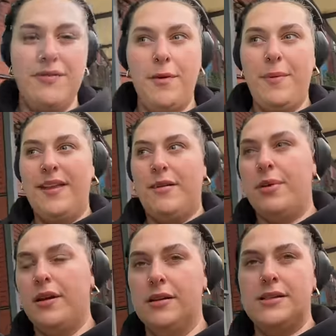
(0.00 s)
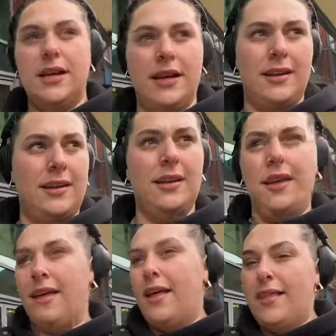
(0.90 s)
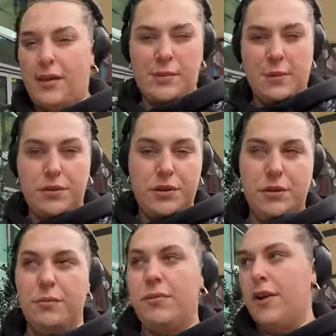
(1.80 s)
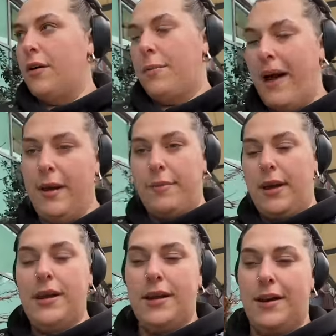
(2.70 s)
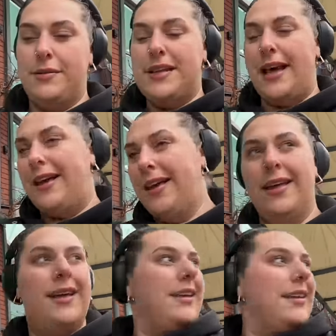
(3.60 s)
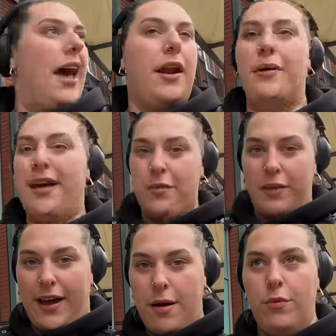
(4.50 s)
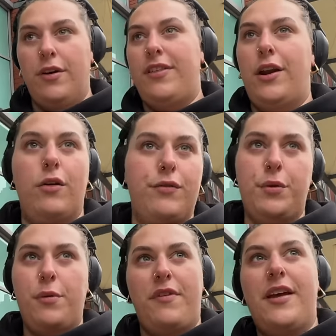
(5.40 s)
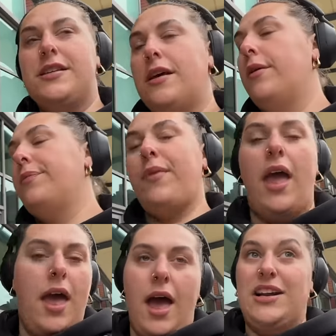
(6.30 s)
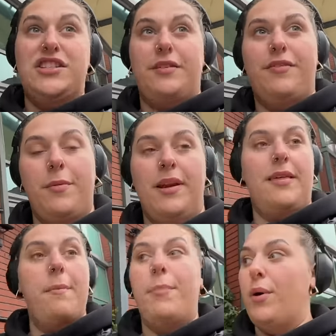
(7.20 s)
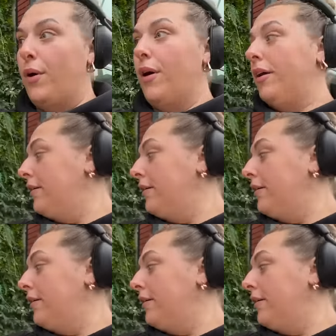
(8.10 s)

film anything because there's people doing yoga behind me and I was like, I don't want to get them on the camera if they're not comfortable with it, so I actually didn't film anything, but oh,